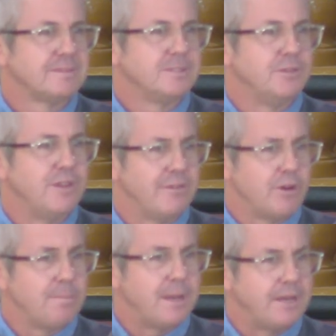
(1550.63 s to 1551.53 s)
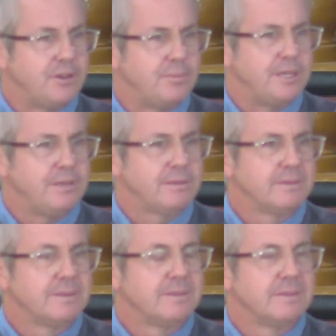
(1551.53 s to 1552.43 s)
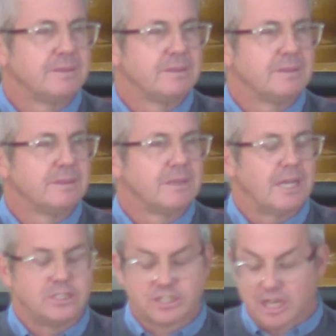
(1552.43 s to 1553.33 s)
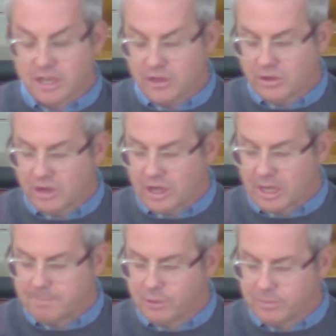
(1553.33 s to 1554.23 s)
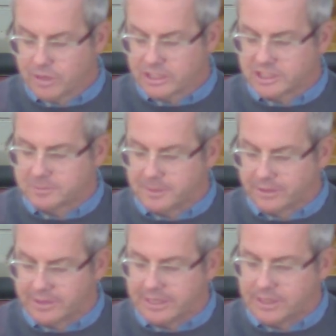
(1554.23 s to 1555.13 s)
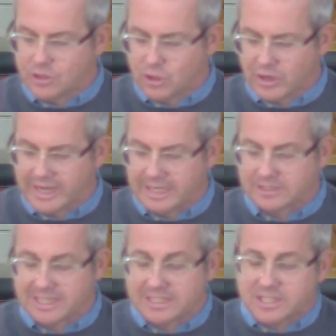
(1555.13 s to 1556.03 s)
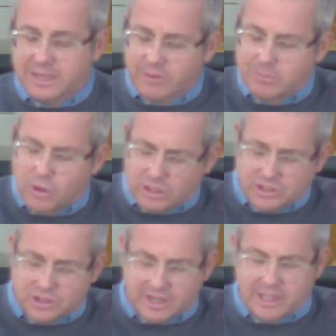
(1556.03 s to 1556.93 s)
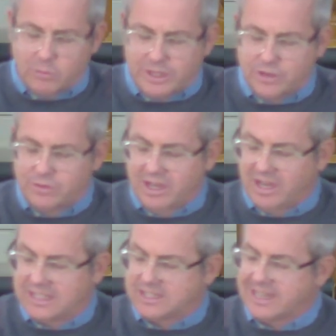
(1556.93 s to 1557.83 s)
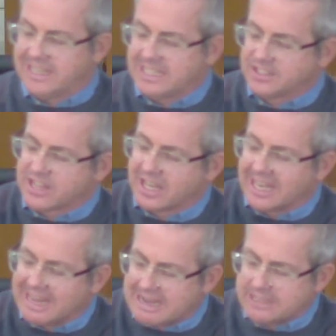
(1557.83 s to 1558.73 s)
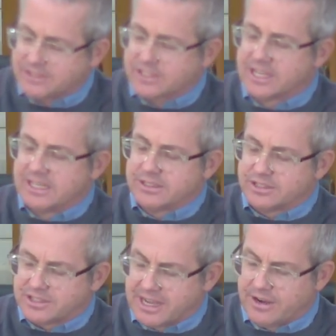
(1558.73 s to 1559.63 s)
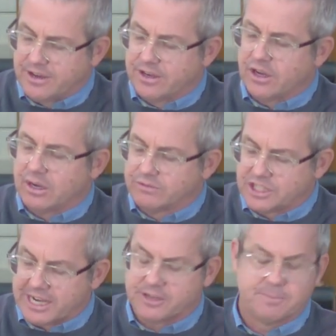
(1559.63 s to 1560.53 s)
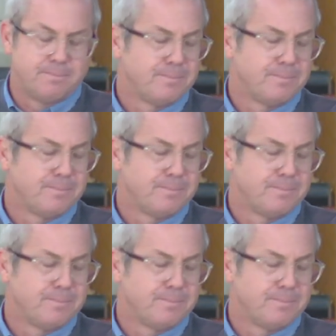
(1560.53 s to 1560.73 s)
You've never abandoned me. And so I put my spirit in your hands. And it's even more striking when you realize that he is the last descendant of Jacob,